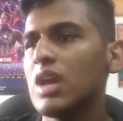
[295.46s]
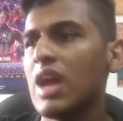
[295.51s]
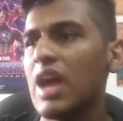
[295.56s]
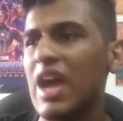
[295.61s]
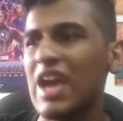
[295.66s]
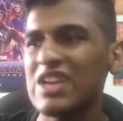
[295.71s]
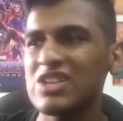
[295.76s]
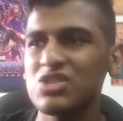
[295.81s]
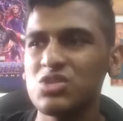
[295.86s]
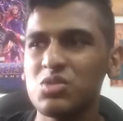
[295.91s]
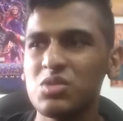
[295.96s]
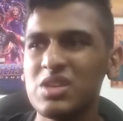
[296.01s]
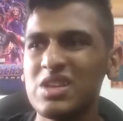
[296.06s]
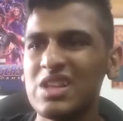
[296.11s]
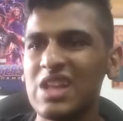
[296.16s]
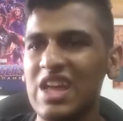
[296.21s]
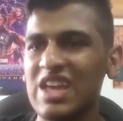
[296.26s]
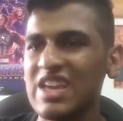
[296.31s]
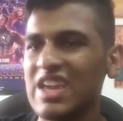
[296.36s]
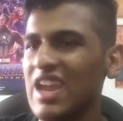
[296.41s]
actually
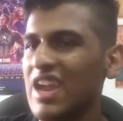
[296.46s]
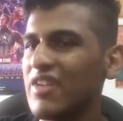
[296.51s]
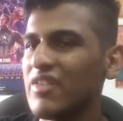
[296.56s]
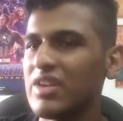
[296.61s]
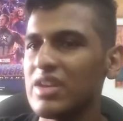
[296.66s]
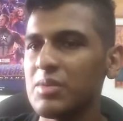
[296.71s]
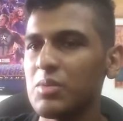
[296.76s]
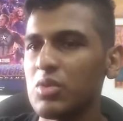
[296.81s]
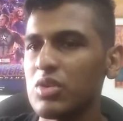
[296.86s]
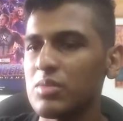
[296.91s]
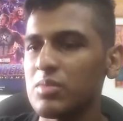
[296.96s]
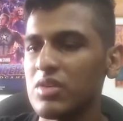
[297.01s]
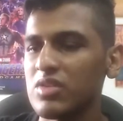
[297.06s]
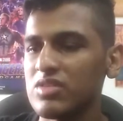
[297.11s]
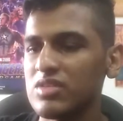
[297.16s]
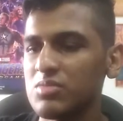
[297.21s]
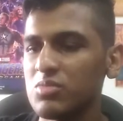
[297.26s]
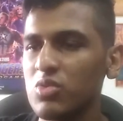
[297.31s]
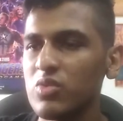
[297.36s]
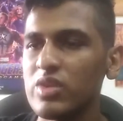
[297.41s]
like care anymore about
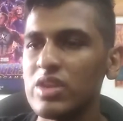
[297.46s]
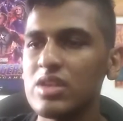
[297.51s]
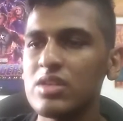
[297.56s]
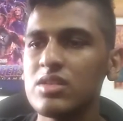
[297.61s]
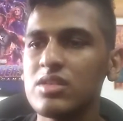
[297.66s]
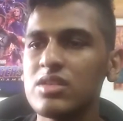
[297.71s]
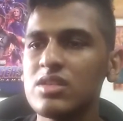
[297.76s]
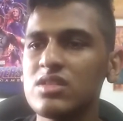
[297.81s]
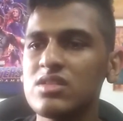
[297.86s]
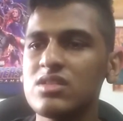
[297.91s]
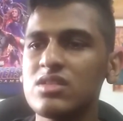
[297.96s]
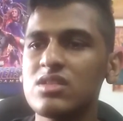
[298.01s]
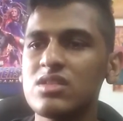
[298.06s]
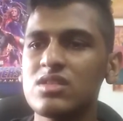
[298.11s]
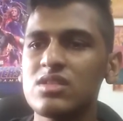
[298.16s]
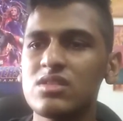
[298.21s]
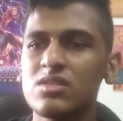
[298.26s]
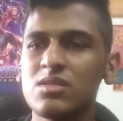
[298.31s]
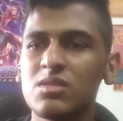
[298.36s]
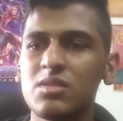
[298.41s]
this movie is
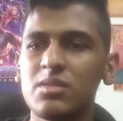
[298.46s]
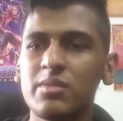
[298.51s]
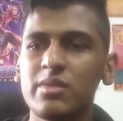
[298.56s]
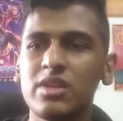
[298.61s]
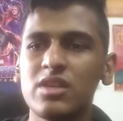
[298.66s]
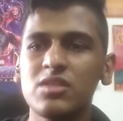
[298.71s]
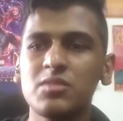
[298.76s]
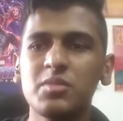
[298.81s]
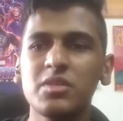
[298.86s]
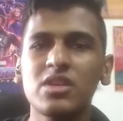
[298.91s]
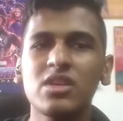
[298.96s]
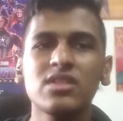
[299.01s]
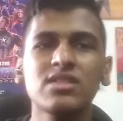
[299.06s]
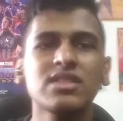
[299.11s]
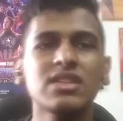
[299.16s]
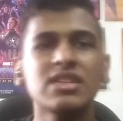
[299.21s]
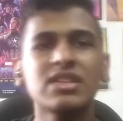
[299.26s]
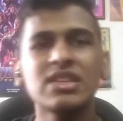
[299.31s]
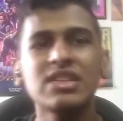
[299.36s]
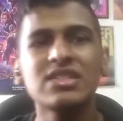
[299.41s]

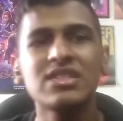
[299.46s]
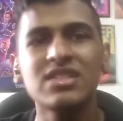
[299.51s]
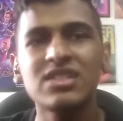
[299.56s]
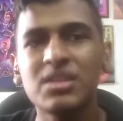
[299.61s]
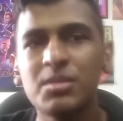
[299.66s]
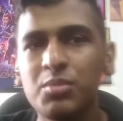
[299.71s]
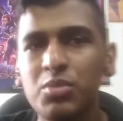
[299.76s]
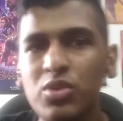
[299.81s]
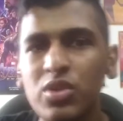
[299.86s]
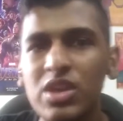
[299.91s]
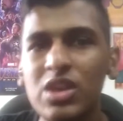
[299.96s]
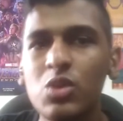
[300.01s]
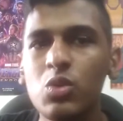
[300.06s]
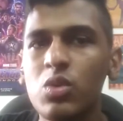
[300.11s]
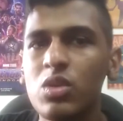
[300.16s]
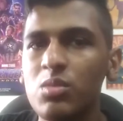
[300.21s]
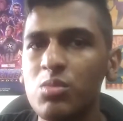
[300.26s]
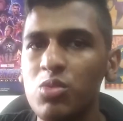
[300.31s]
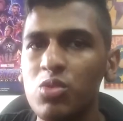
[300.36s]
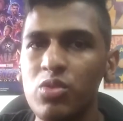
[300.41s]
because this is a
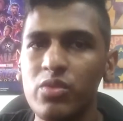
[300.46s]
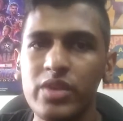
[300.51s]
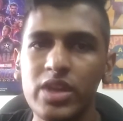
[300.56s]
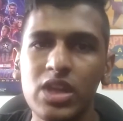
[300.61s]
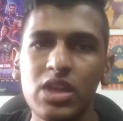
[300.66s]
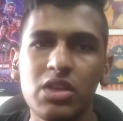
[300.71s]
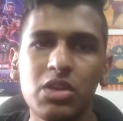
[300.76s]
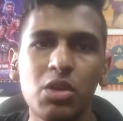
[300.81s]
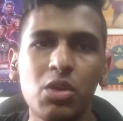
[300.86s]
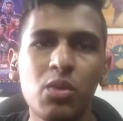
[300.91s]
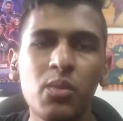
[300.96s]
prequel movie.